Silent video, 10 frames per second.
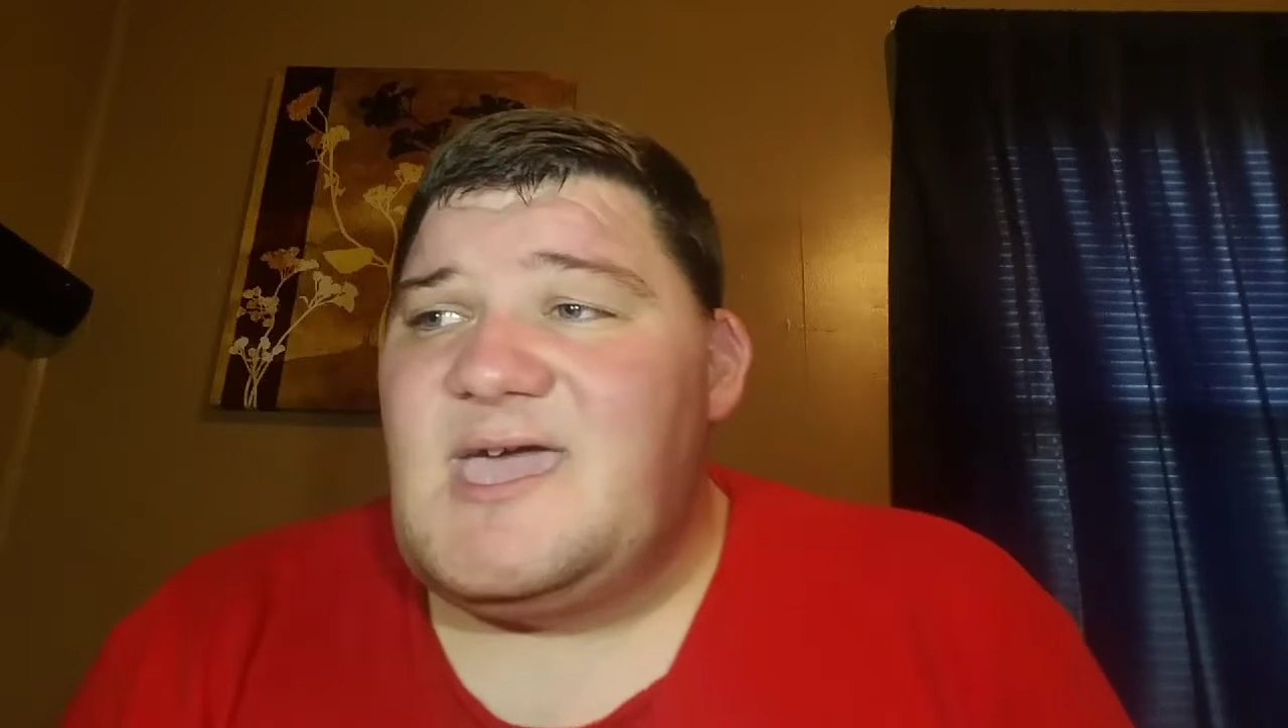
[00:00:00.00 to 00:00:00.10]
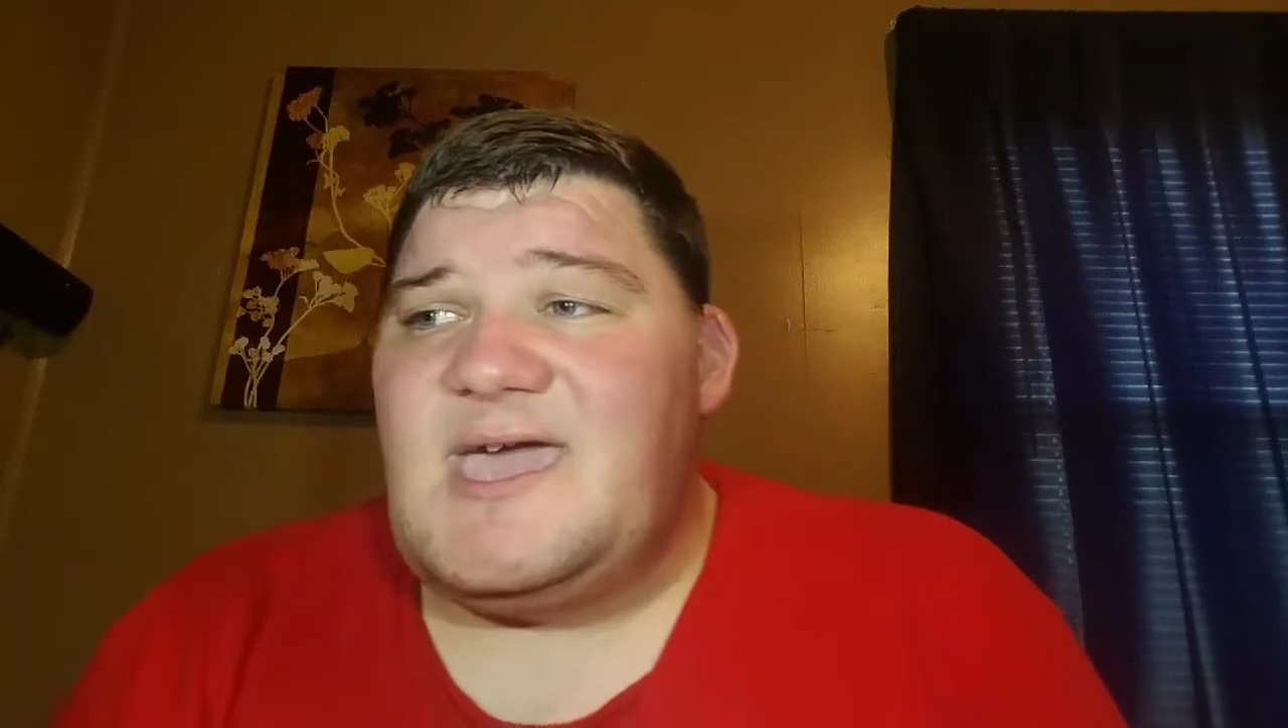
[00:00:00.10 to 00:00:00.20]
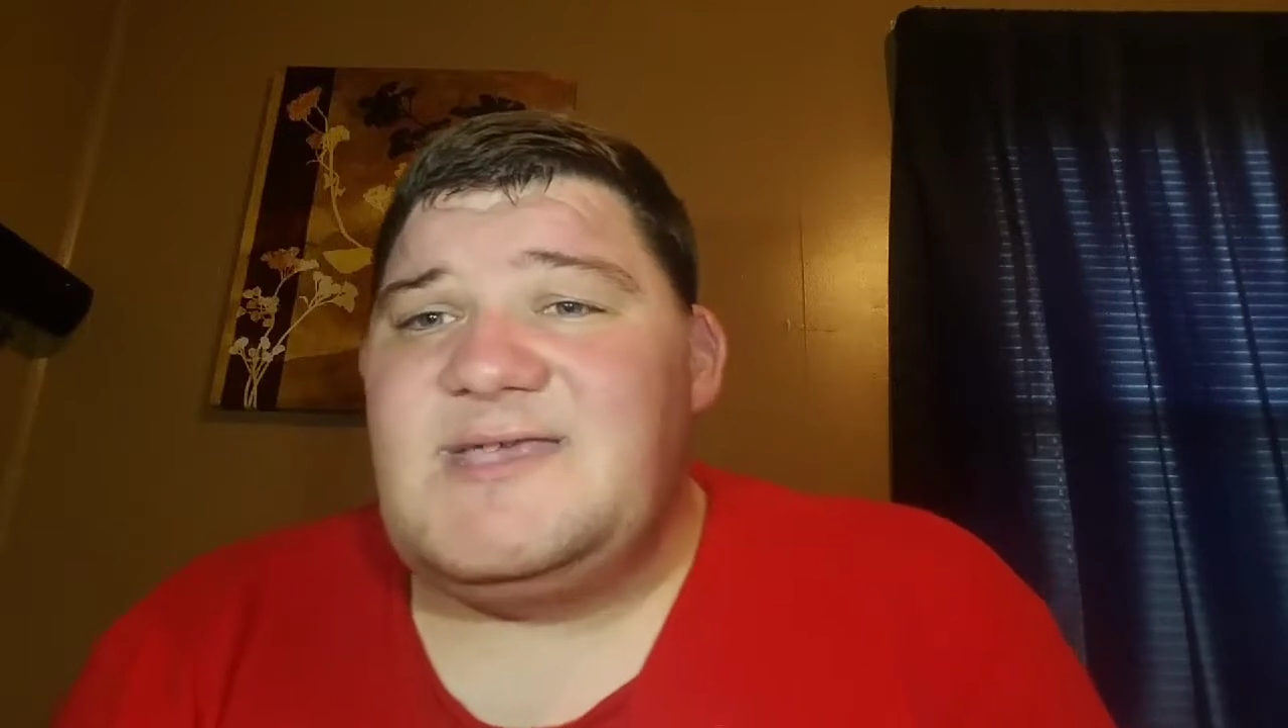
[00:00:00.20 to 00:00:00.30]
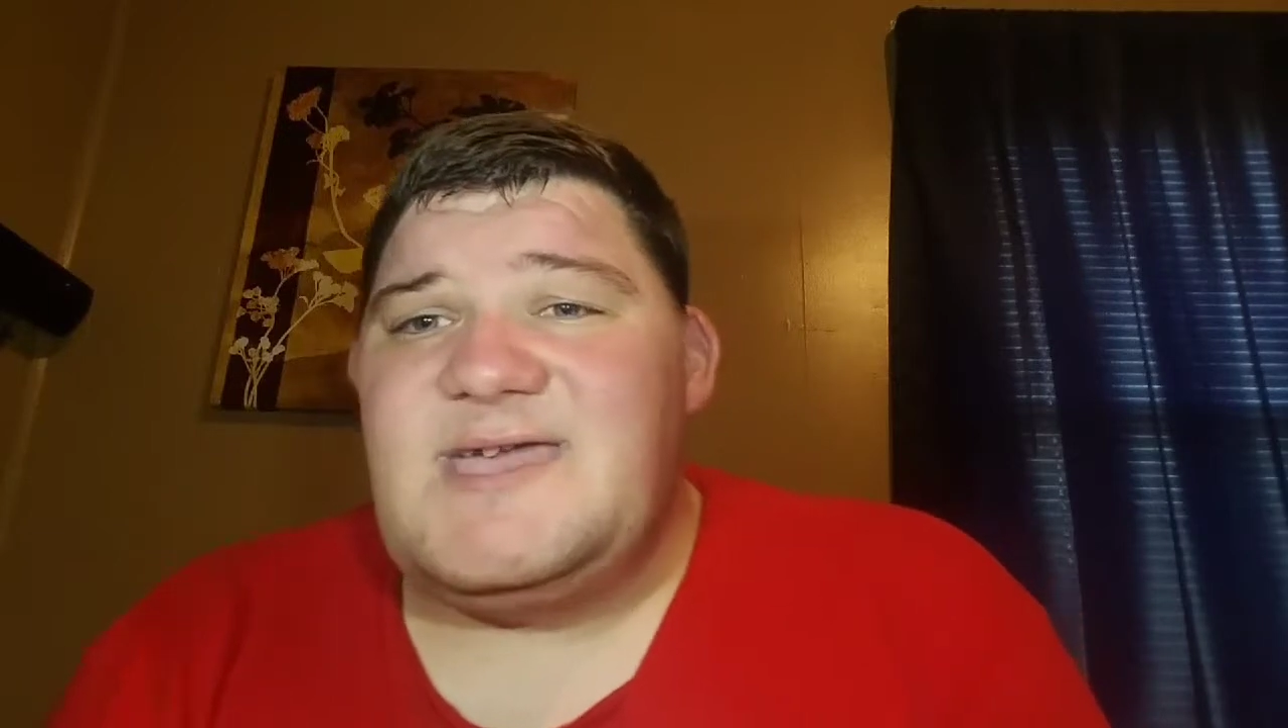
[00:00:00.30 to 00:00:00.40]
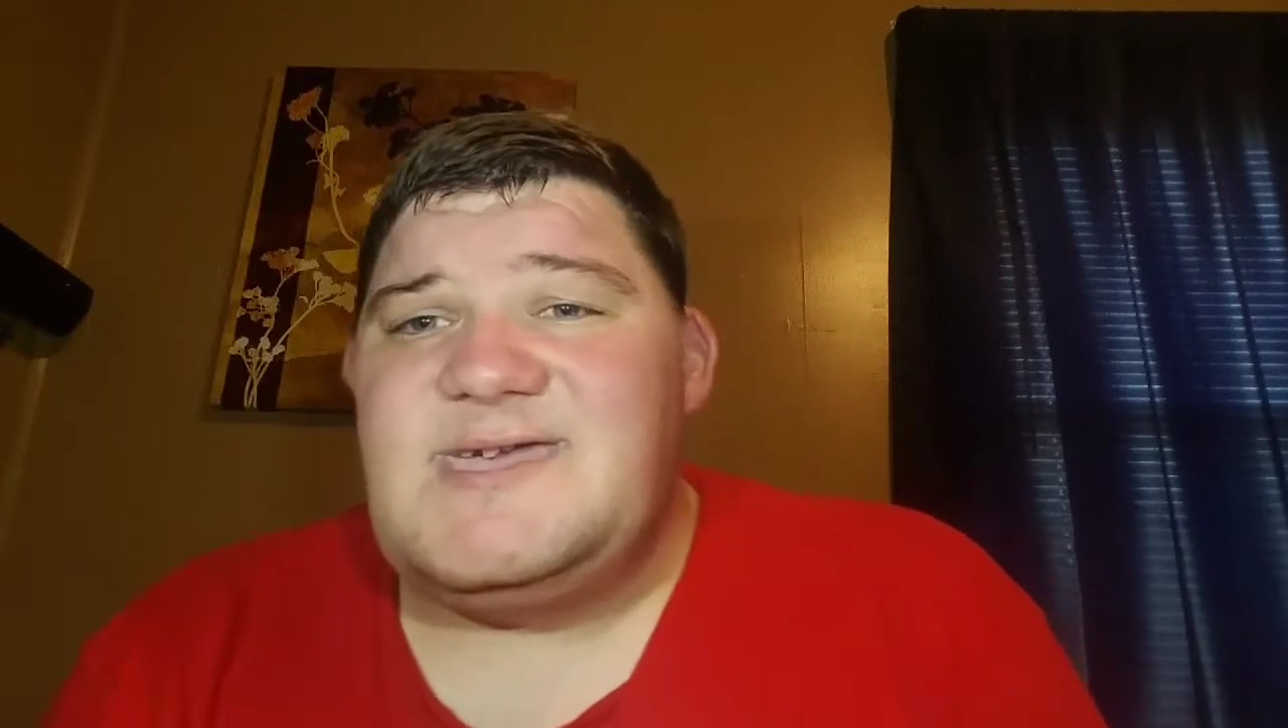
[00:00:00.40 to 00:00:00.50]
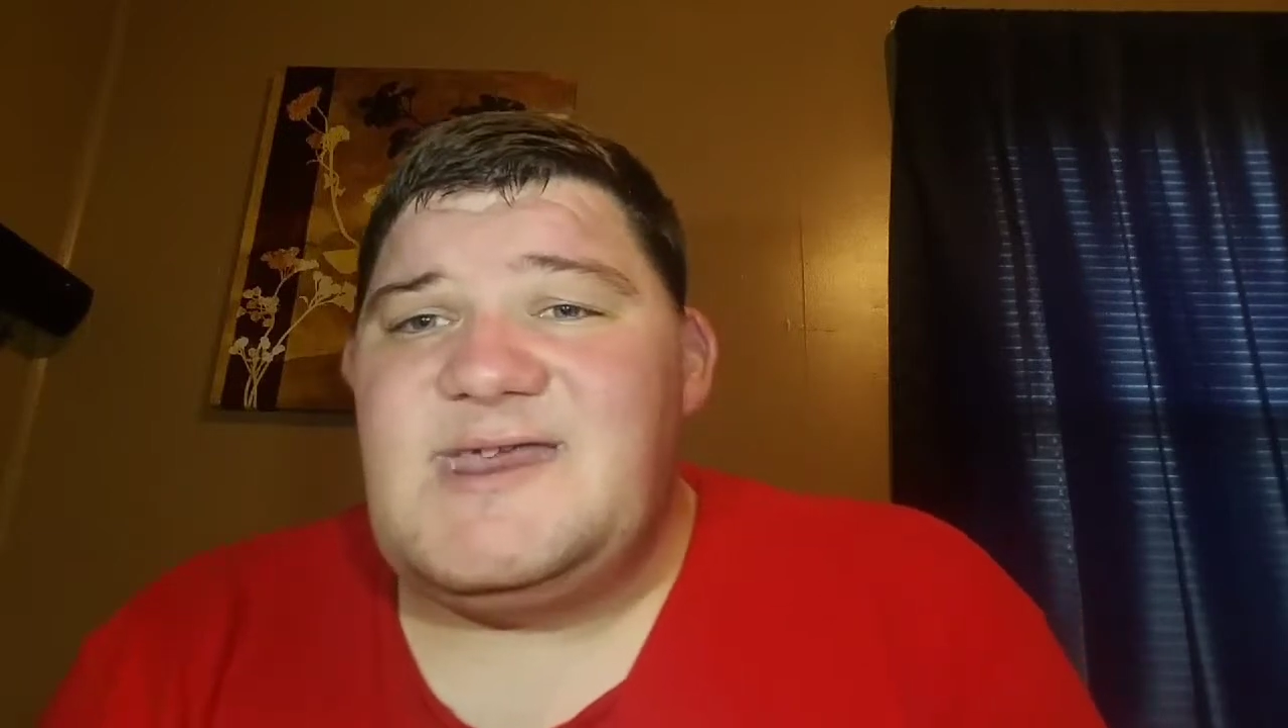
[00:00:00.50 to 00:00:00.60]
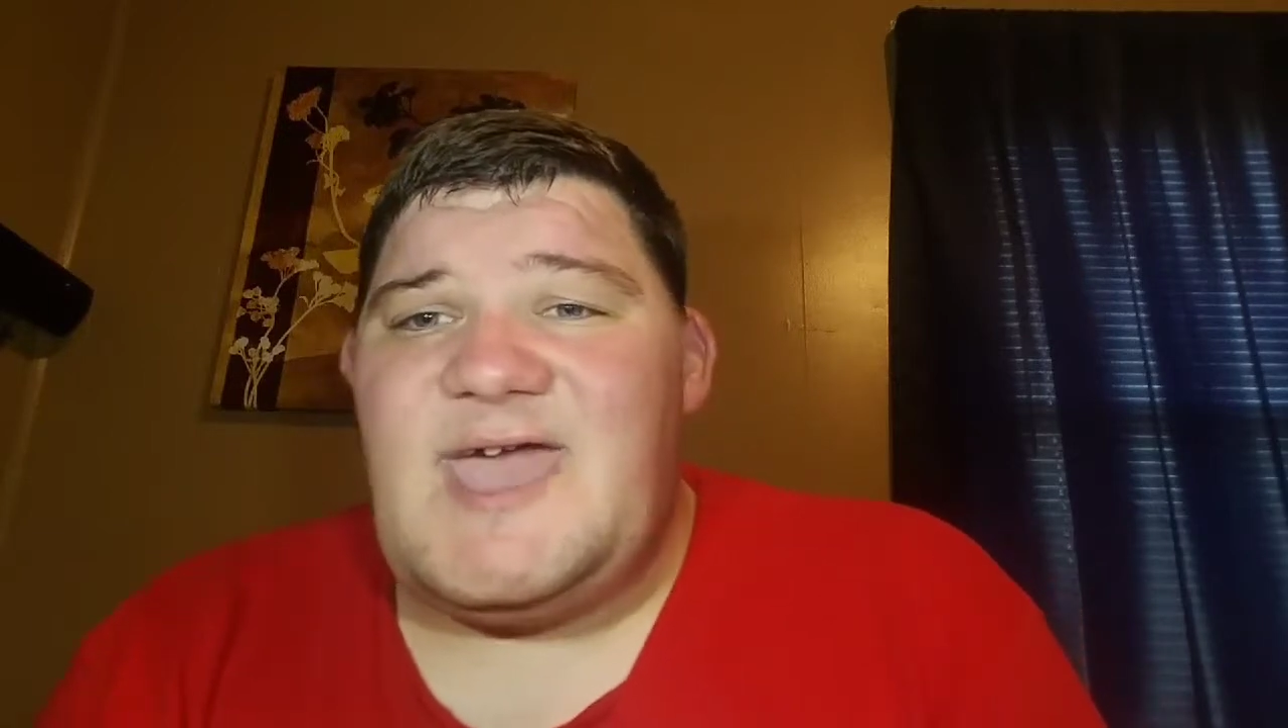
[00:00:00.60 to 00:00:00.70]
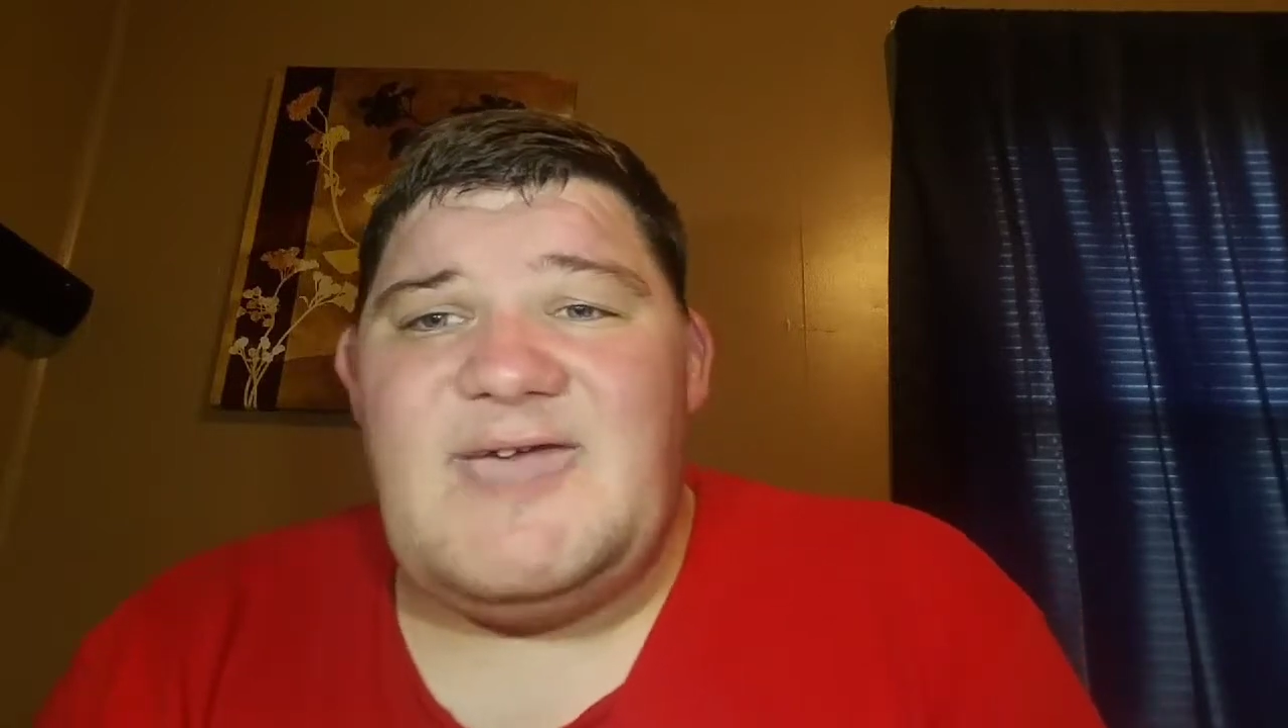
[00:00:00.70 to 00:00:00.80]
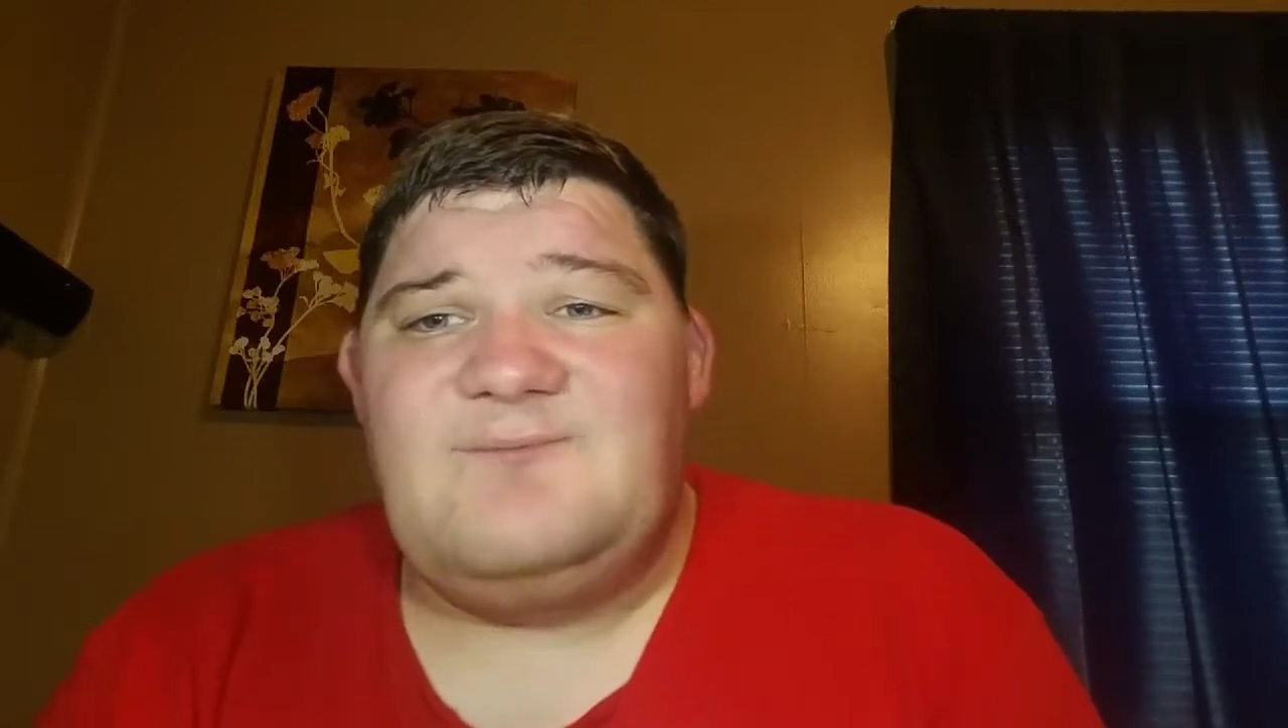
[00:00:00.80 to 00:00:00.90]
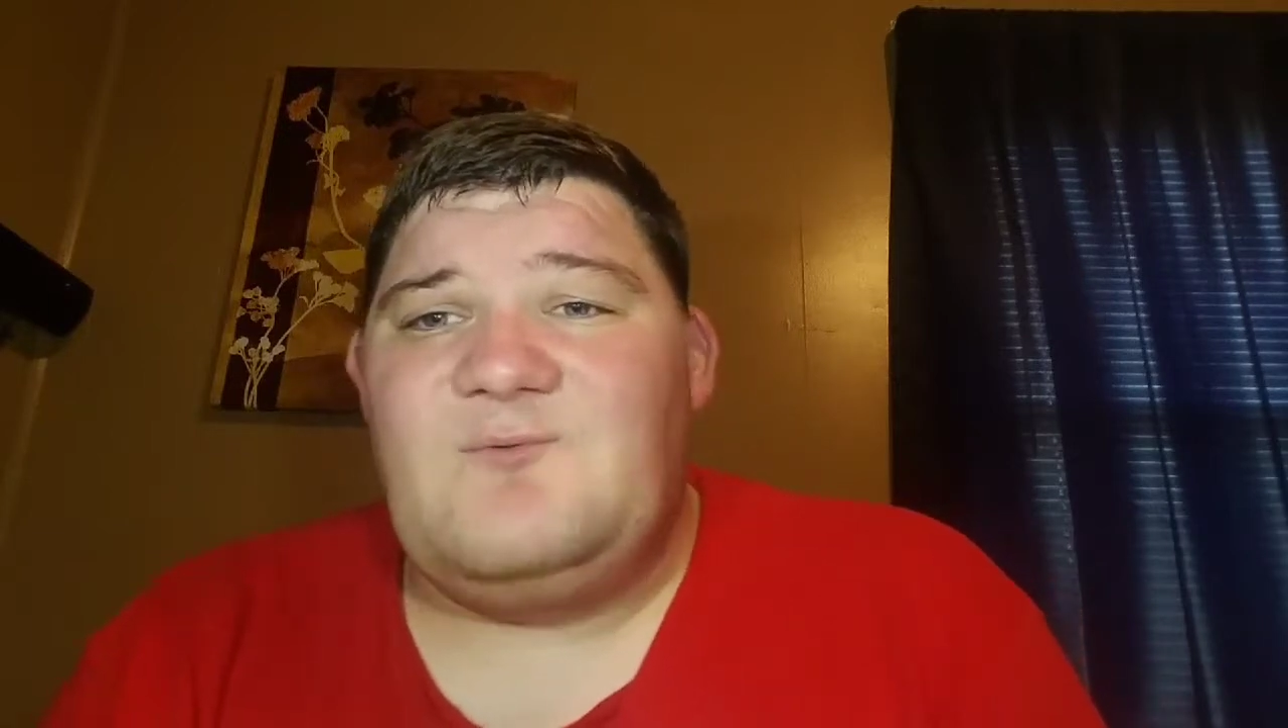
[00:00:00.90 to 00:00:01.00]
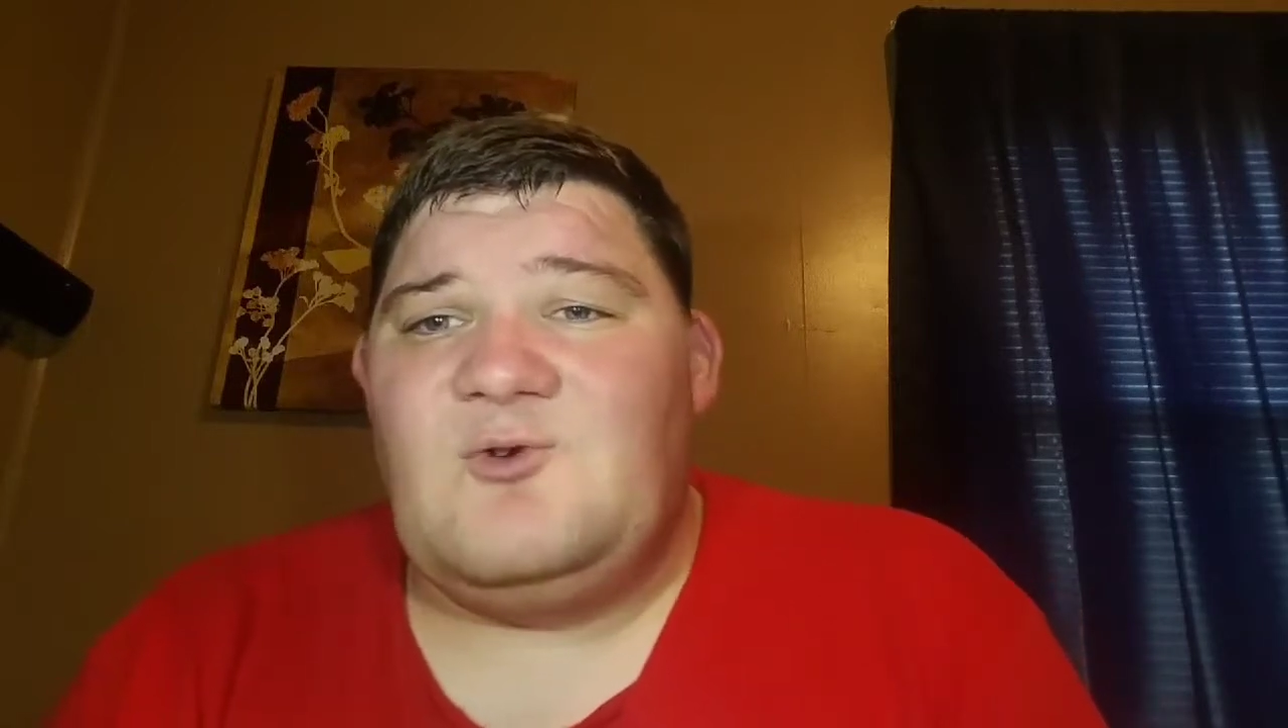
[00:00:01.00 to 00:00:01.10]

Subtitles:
and they get hate